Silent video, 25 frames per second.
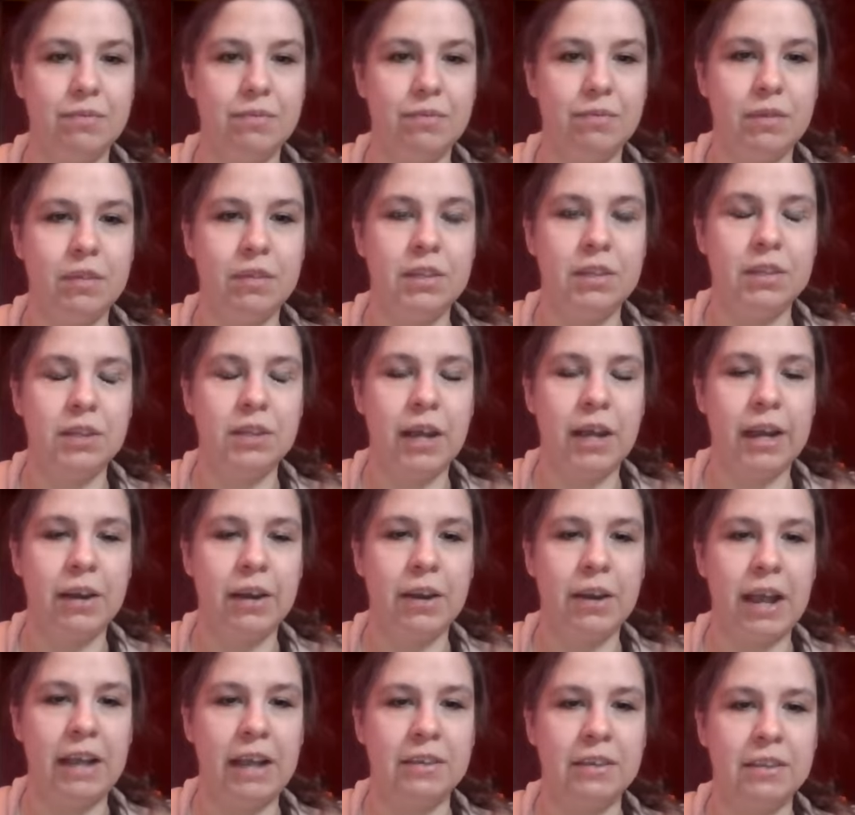Desire
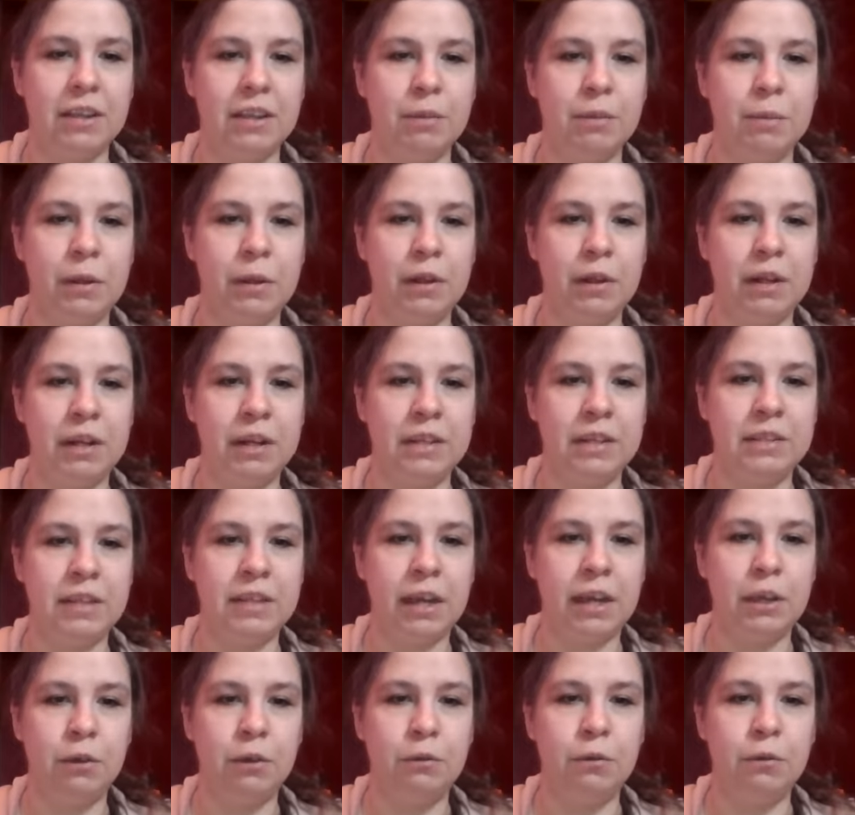has the ability to
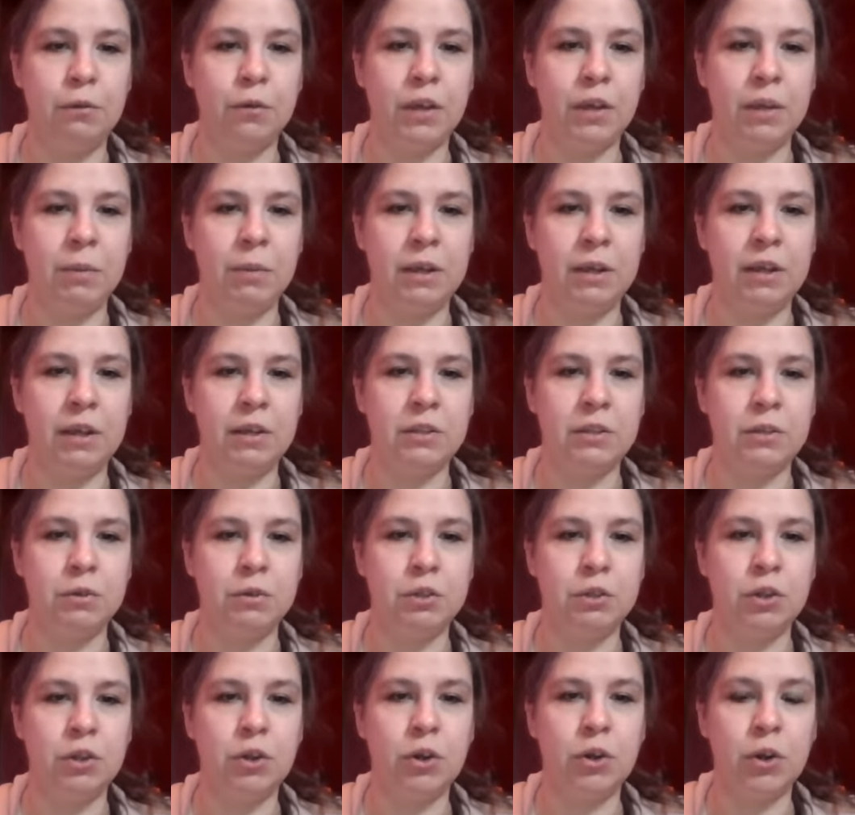set you free because you
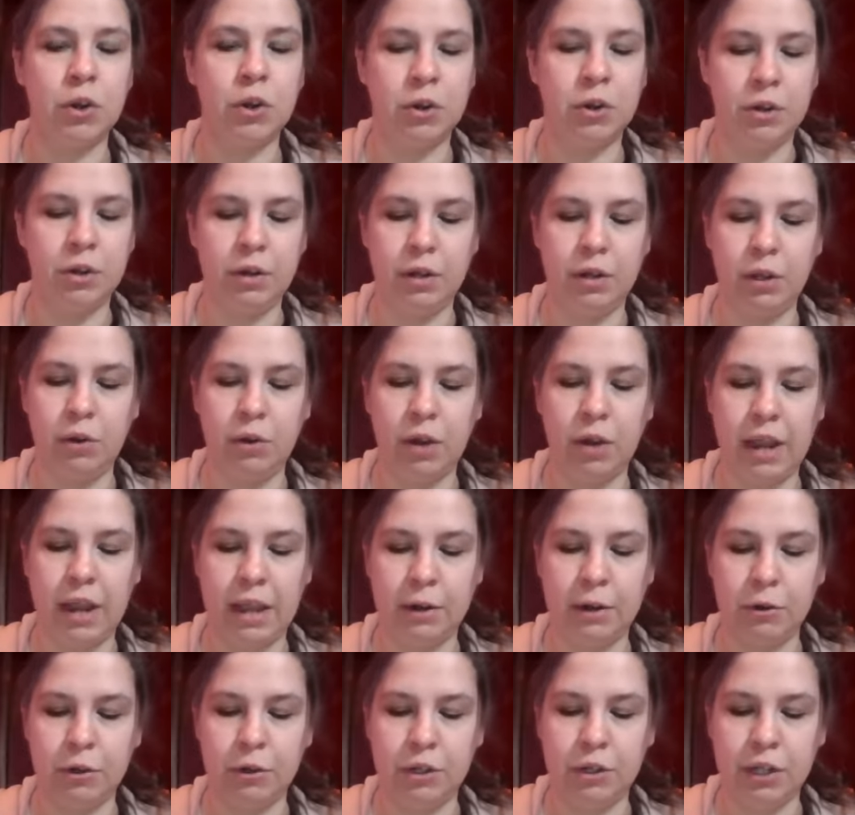turn your
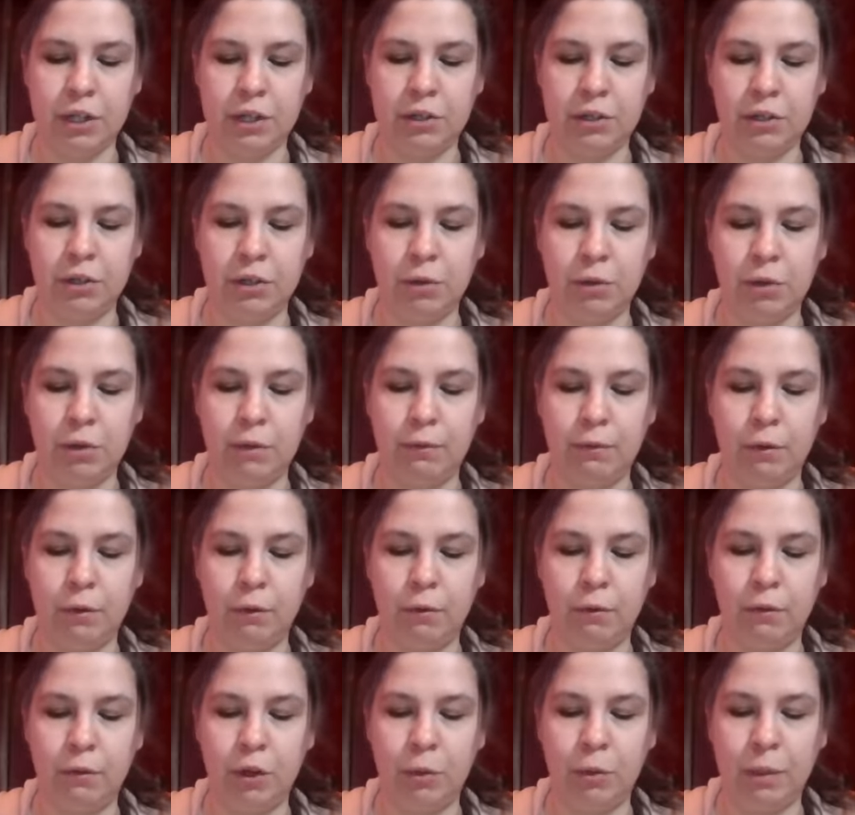energy to the
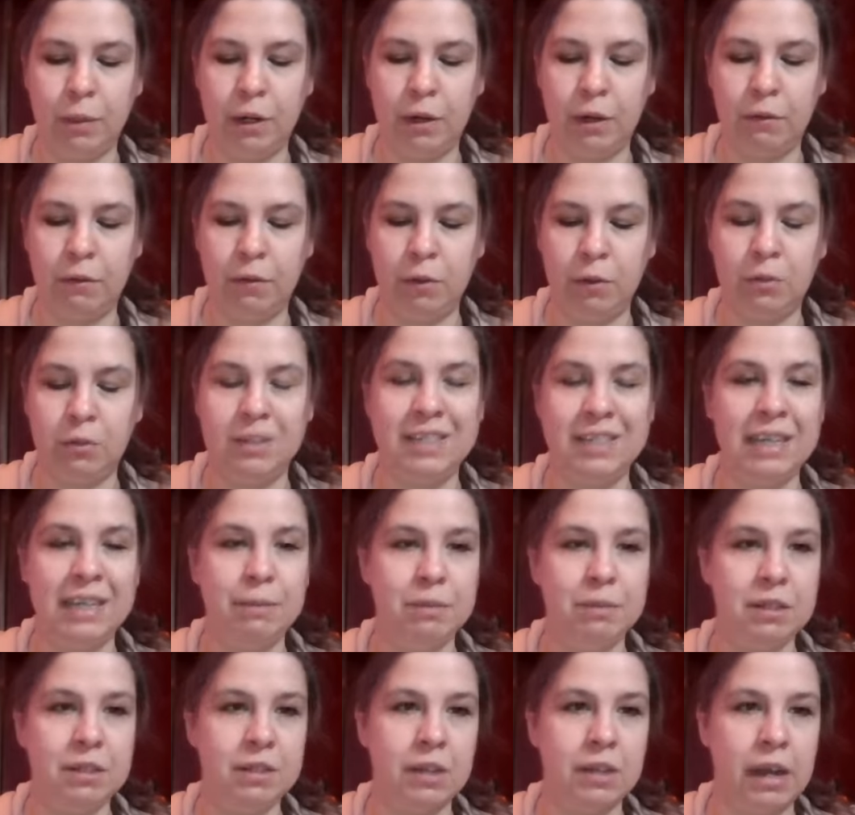fulfillment of those deep
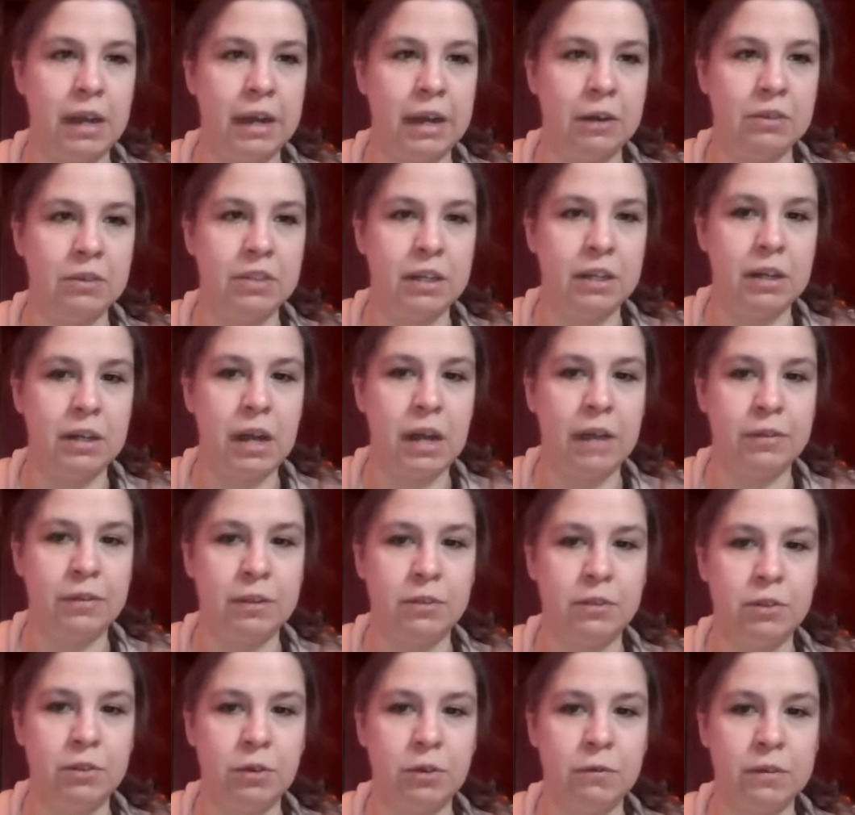desires and not the
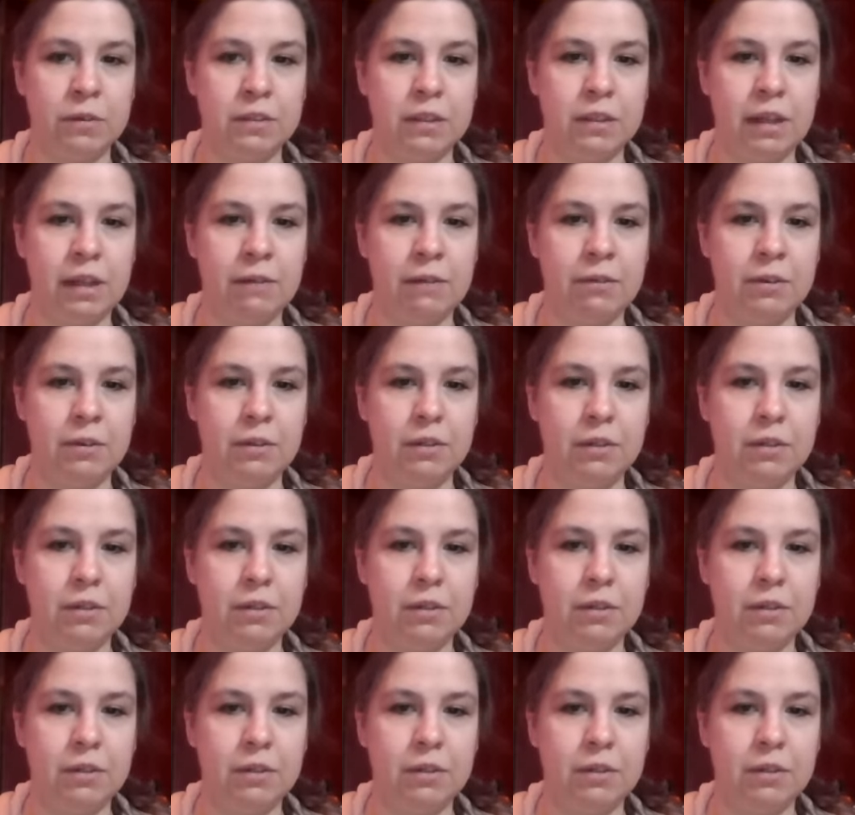surface level.